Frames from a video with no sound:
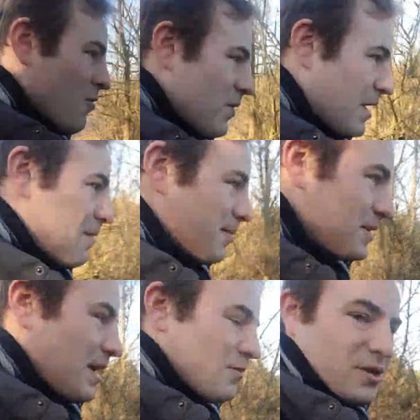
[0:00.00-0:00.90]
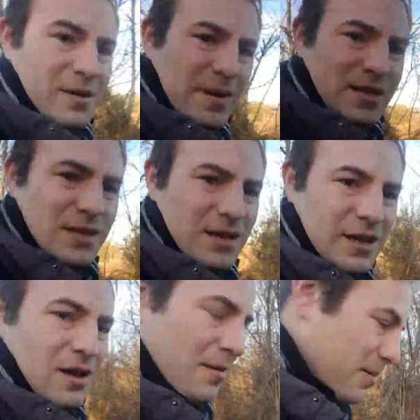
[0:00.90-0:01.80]
We come up to here, we're just coming into the
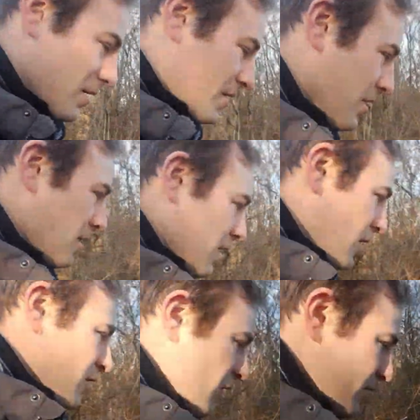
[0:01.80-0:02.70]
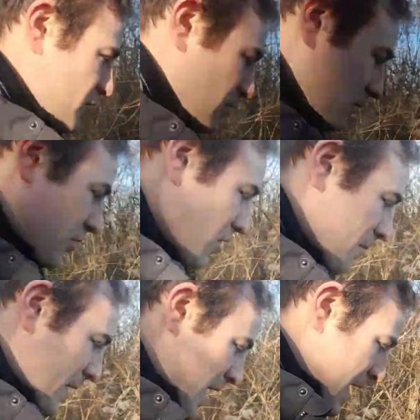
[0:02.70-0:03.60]
car park of Chorleywood Common.